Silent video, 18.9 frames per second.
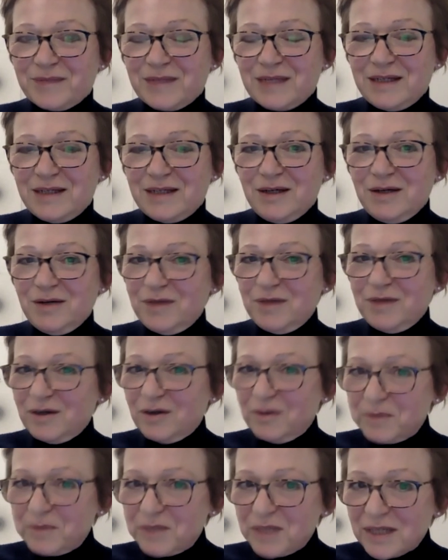No, the
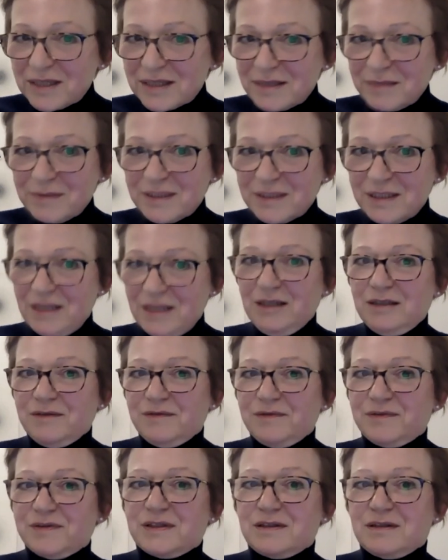objects
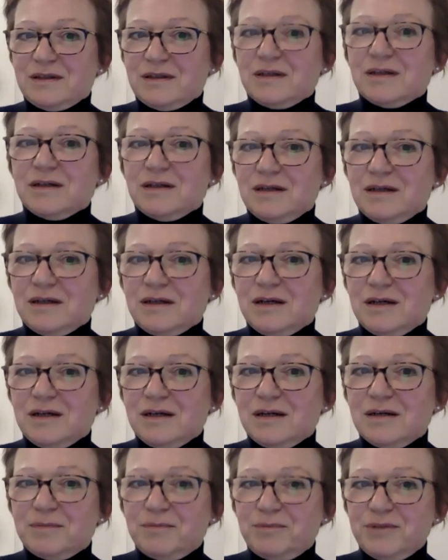themselves
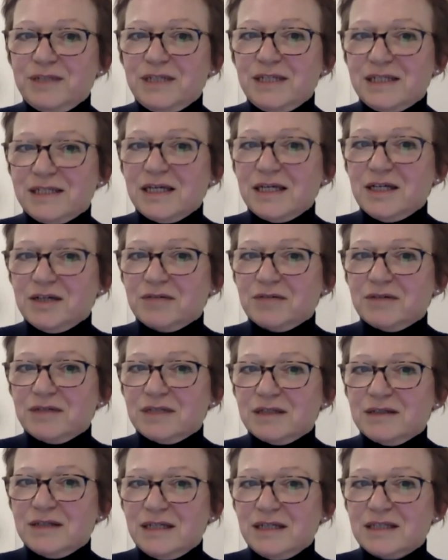are pretty sacred
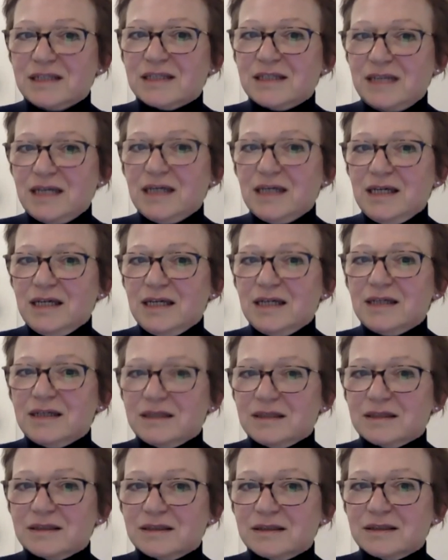and they stay here.